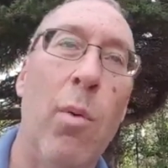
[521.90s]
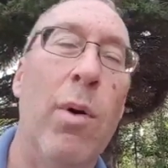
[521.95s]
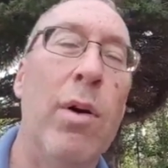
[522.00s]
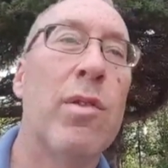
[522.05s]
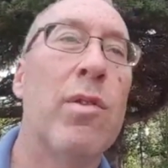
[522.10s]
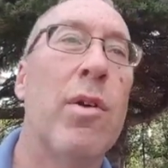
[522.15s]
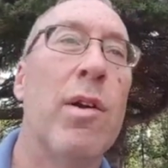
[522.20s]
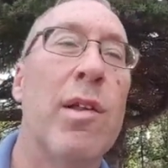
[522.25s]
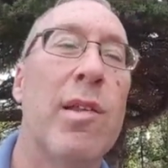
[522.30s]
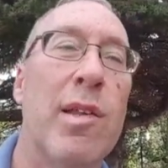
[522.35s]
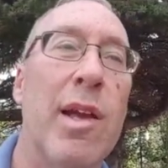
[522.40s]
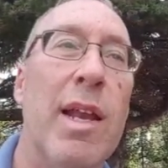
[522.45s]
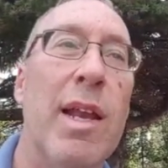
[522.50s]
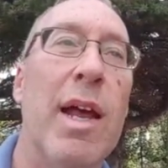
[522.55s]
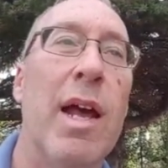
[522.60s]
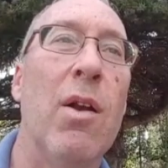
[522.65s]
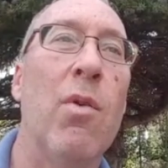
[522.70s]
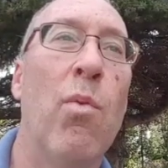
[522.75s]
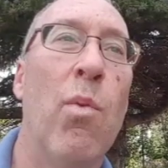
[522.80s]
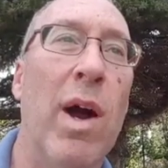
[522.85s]
Sorry, St.
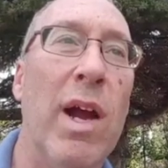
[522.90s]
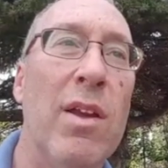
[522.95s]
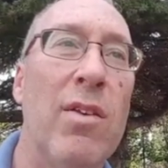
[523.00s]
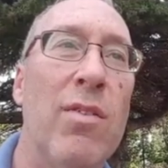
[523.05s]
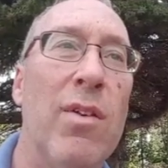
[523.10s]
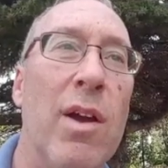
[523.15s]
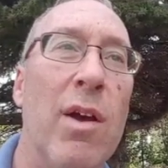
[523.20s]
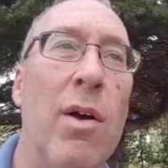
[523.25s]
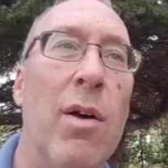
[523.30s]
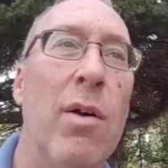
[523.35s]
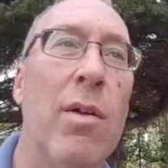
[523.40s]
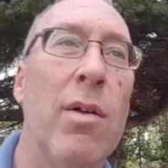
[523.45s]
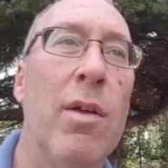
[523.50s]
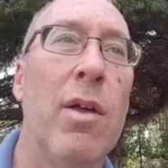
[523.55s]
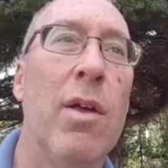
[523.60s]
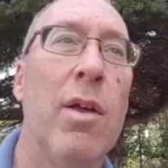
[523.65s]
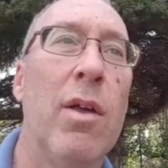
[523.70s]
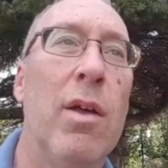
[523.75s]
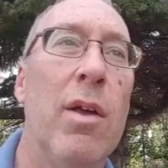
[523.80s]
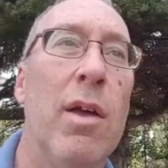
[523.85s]
Anne, Whiteshell,
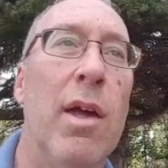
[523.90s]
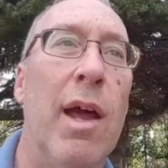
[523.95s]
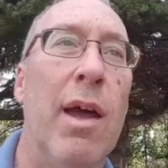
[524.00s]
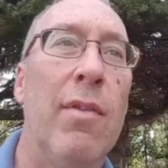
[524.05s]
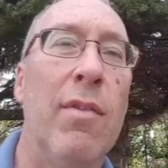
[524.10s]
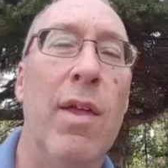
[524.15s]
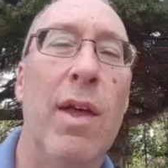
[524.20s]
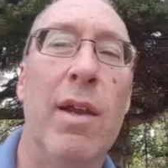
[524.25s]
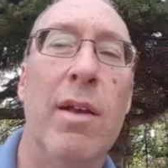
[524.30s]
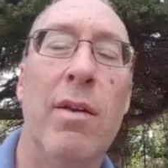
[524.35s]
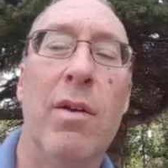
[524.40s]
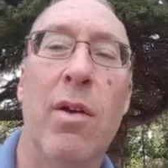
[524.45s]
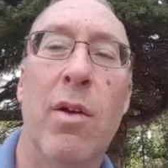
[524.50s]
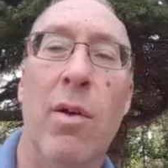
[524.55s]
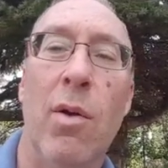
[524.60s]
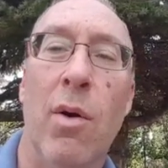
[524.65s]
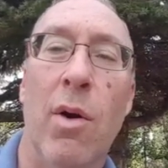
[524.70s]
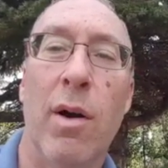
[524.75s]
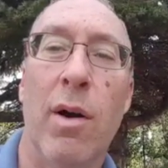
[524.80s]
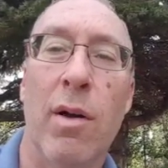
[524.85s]
and then
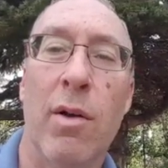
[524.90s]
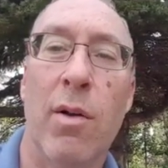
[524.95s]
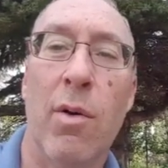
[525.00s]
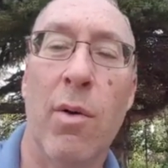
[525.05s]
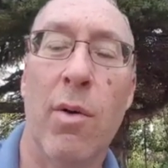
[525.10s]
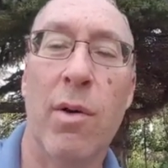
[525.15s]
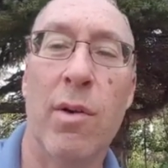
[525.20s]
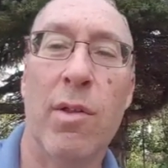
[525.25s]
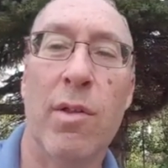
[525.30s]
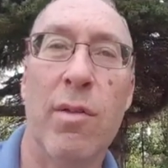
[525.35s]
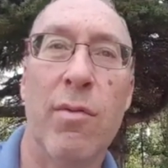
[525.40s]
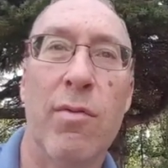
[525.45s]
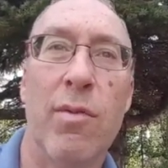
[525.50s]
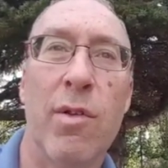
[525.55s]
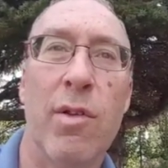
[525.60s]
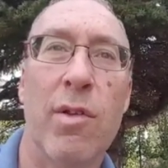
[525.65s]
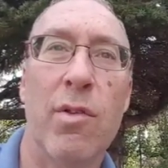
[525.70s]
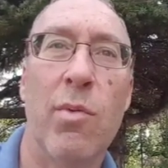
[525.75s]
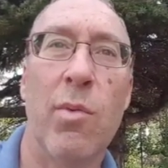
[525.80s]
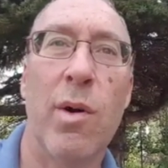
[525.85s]
Kenora. Kenora is the
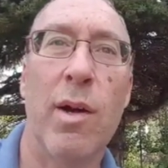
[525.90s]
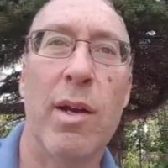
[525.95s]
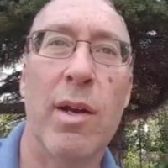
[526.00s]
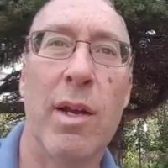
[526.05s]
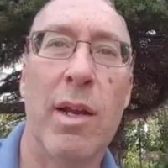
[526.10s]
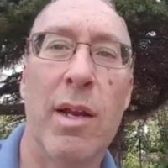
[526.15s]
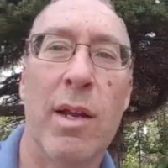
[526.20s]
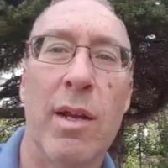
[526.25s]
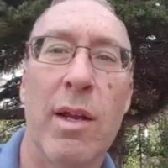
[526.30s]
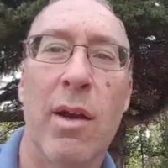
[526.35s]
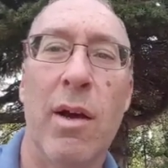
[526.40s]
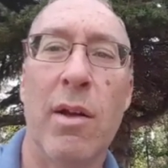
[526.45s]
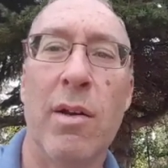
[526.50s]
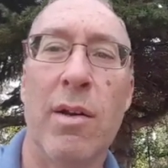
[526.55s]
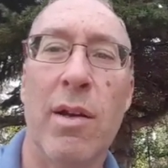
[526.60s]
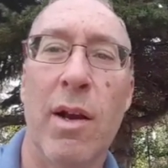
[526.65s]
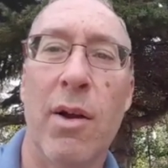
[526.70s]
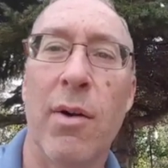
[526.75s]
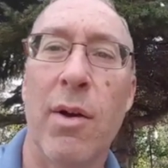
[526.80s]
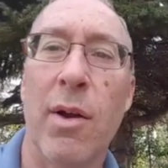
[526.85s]
first one in
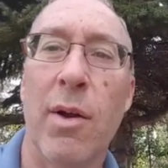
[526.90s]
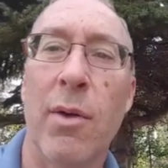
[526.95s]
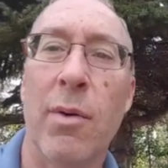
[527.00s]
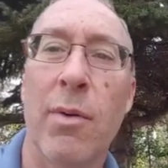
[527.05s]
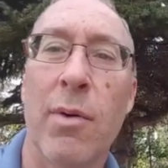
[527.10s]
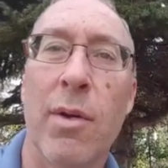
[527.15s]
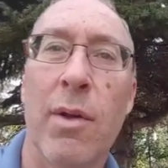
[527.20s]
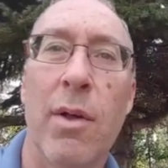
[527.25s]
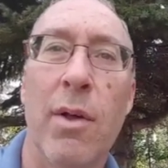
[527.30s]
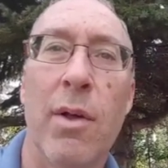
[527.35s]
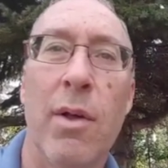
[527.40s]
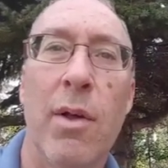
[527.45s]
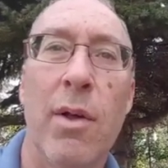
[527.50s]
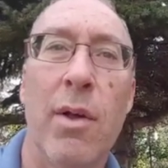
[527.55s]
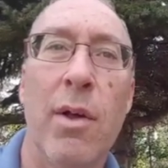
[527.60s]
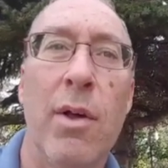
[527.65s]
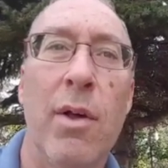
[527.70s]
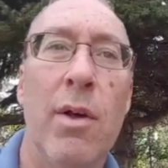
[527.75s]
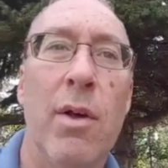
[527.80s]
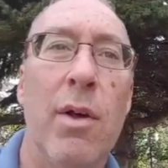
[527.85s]
Ontario.
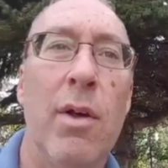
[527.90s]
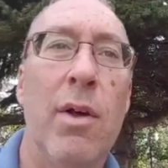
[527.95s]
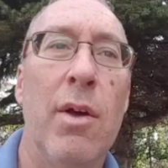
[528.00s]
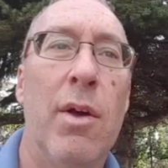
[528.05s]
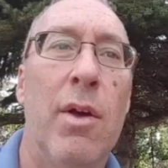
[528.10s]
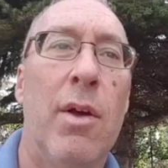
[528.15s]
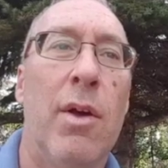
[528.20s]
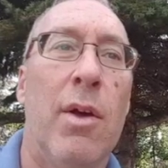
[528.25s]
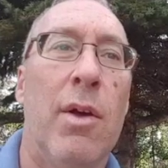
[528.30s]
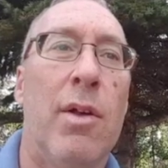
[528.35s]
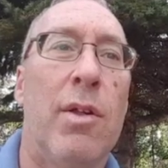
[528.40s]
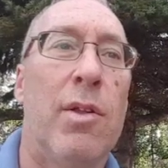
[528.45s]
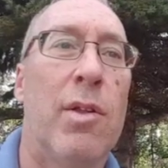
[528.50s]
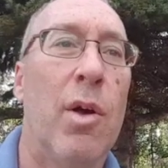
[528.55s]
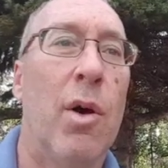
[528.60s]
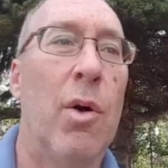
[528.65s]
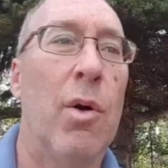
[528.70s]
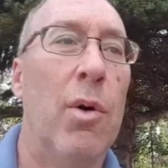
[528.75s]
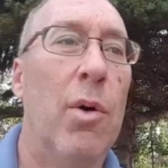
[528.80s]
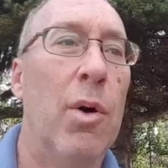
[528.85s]

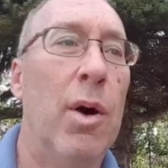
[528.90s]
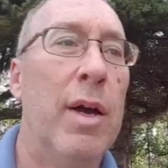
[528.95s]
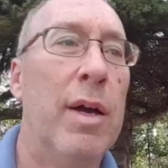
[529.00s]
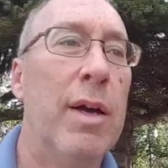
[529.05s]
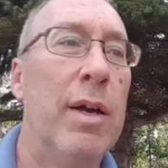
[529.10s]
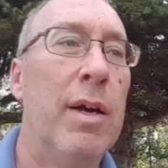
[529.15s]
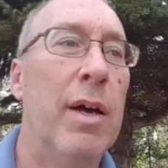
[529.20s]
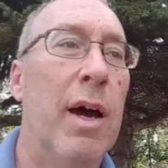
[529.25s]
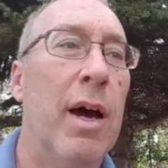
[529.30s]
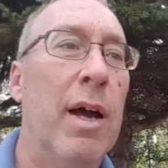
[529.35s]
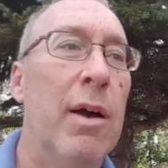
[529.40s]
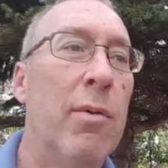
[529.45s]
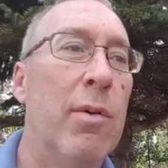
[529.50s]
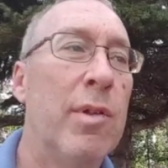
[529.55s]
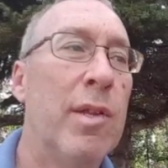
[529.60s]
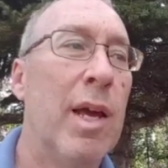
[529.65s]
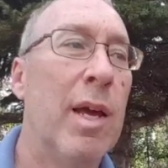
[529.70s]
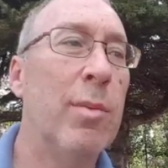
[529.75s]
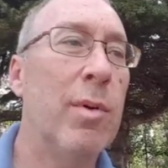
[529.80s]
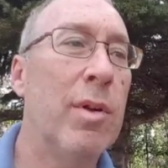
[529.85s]
So I
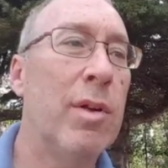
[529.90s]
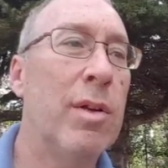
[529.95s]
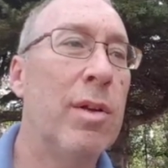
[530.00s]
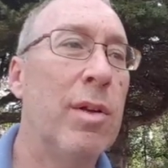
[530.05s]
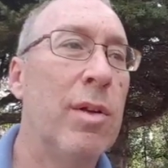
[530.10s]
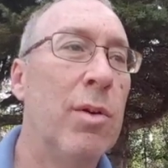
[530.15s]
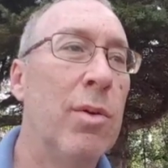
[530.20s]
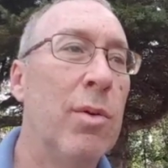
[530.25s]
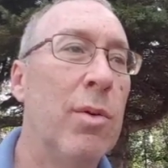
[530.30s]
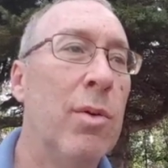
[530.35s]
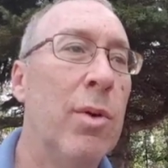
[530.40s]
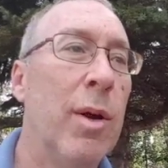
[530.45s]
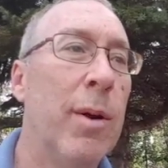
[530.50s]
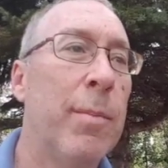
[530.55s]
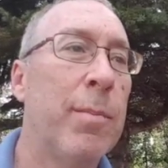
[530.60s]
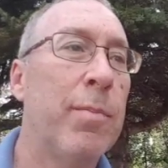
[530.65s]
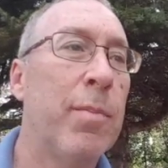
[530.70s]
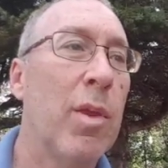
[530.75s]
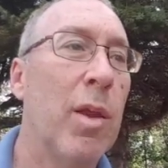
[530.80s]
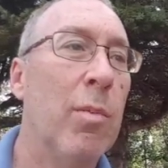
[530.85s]
was able to,
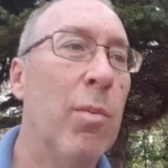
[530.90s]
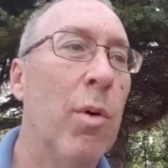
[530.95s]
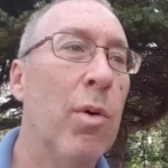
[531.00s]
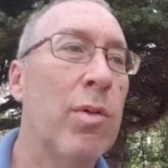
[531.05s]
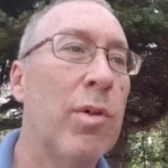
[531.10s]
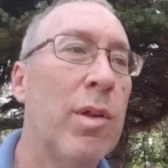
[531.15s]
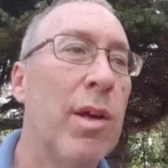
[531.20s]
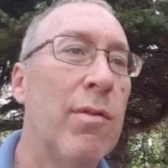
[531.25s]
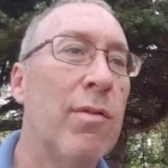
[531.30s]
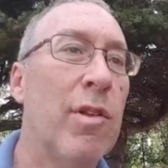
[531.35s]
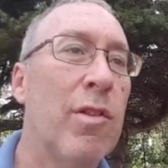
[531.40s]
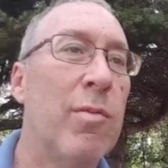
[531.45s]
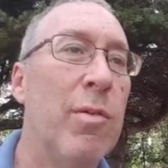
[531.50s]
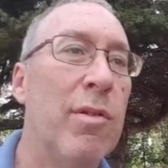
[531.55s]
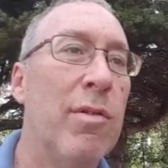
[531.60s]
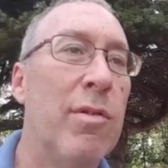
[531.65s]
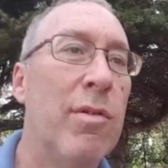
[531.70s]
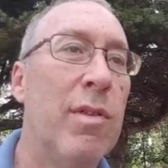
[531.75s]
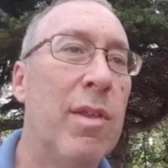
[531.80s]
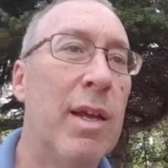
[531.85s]
mostly I've just
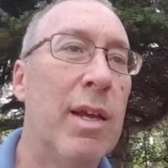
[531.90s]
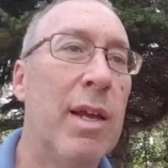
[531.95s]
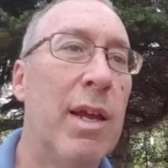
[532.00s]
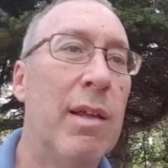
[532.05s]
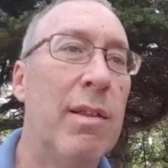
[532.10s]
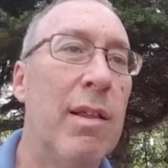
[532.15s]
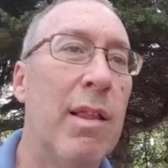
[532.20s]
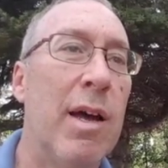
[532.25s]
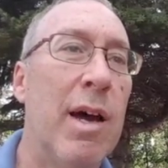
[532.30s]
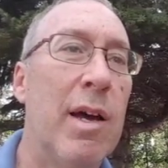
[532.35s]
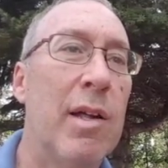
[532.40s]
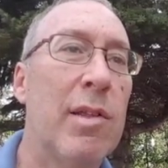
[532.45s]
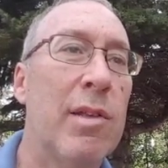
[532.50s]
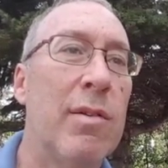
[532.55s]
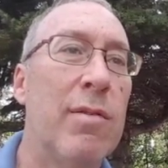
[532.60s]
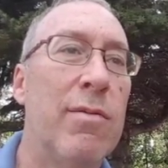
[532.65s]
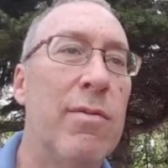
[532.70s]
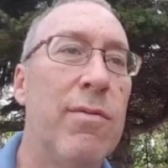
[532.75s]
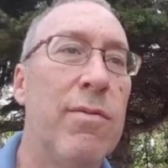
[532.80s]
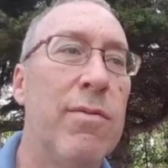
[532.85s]
been thinking the
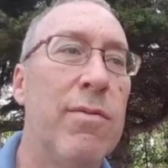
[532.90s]
last